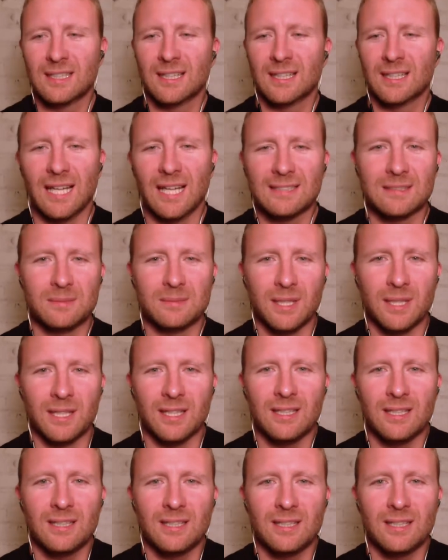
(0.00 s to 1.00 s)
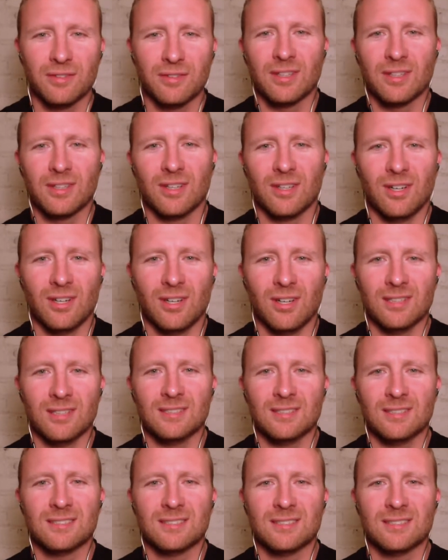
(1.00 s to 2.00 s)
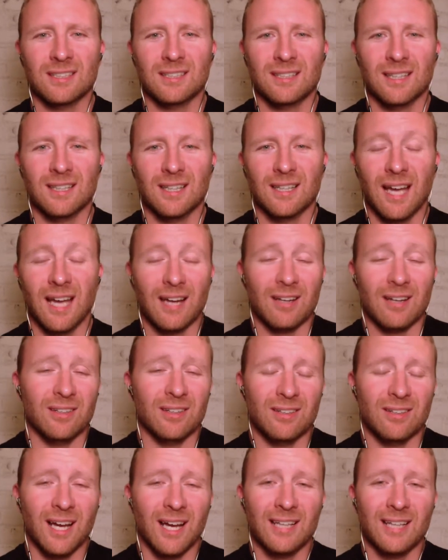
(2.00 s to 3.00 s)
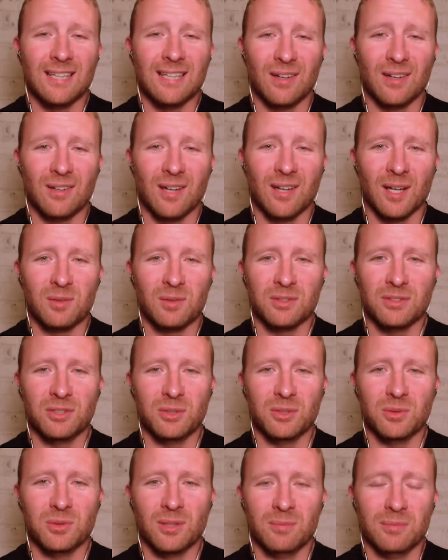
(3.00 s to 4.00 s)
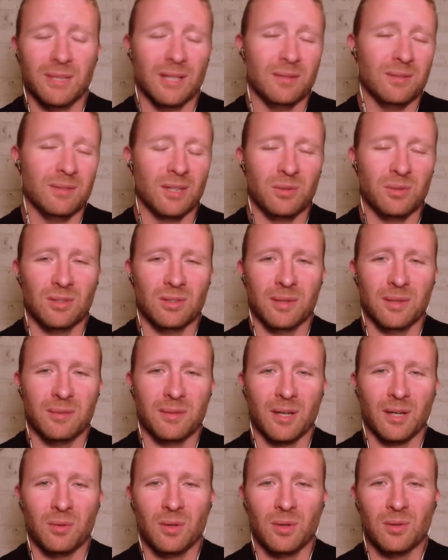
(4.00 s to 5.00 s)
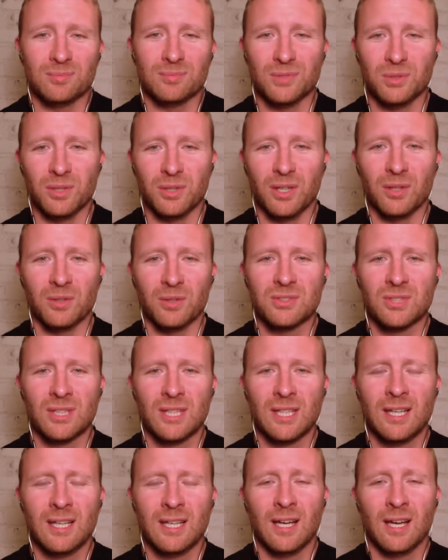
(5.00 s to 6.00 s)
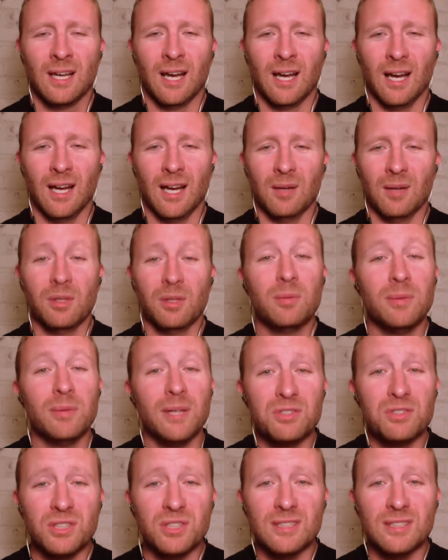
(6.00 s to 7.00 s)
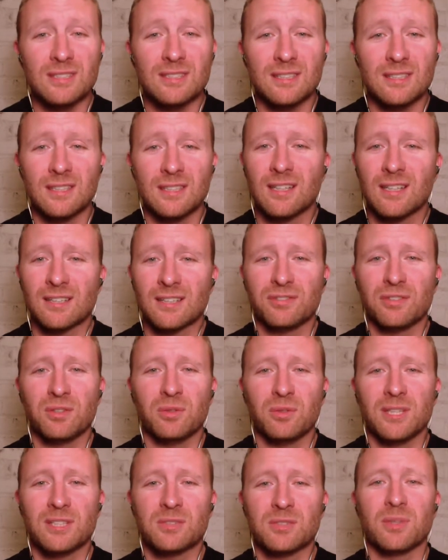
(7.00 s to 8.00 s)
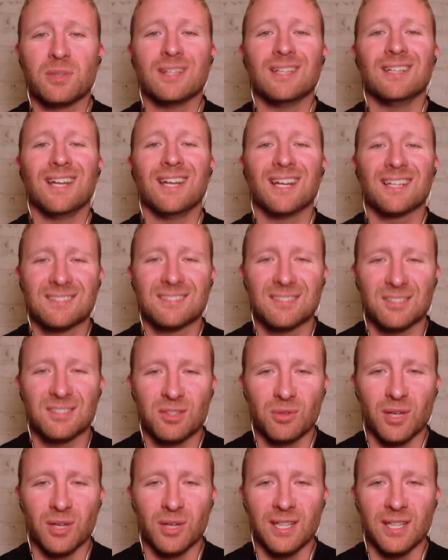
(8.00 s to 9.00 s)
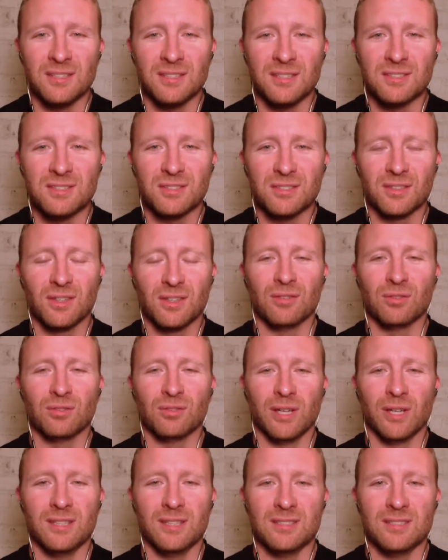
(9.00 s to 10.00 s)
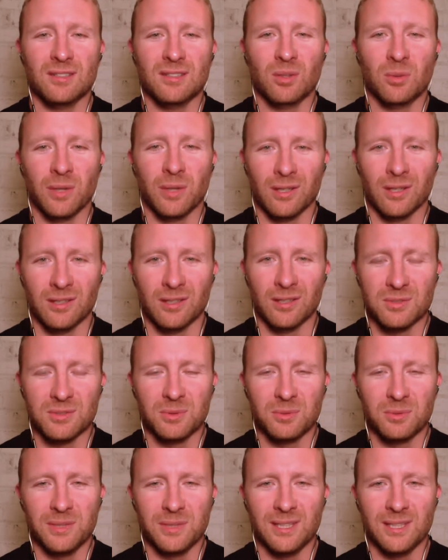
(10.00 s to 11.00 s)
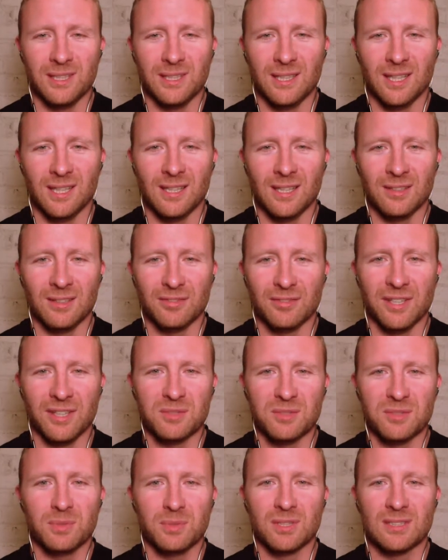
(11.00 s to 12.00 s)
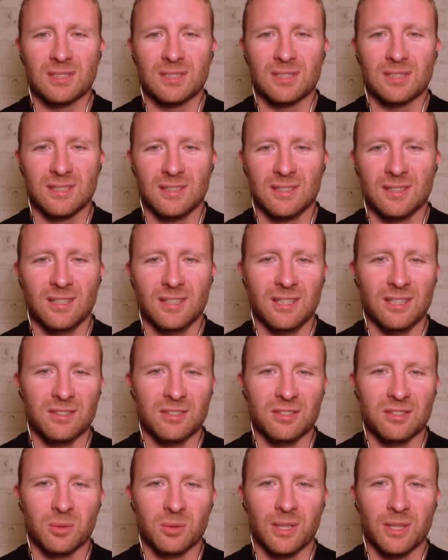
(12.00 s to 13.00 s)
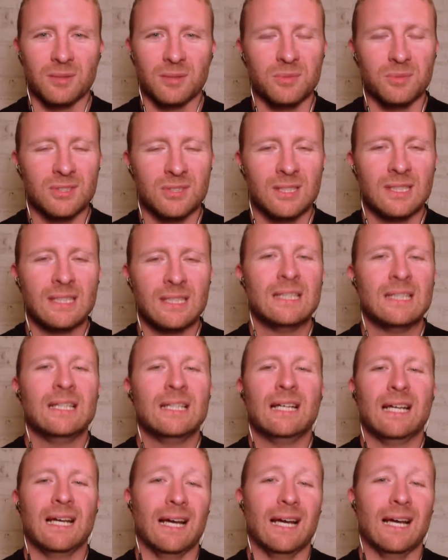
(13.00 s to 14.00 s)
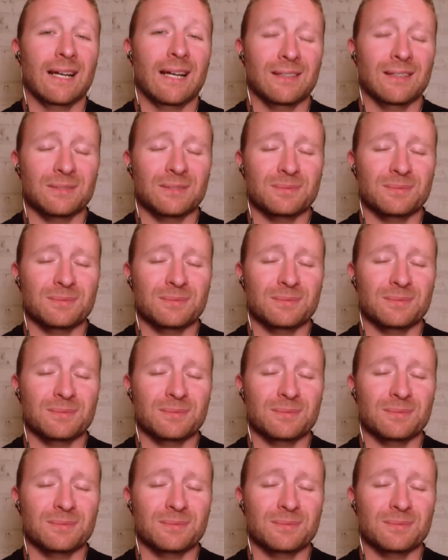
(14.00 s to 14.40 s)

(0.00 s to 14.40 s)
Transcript: lots of money for the cause, and I don't know. I doubt I will do one. Maybe I will, maybe I won't. Who knows? It'll be interesting to see in the next few weeks what the next craze of raising awareness will be on the Facebooks and the interwebs. I don't know.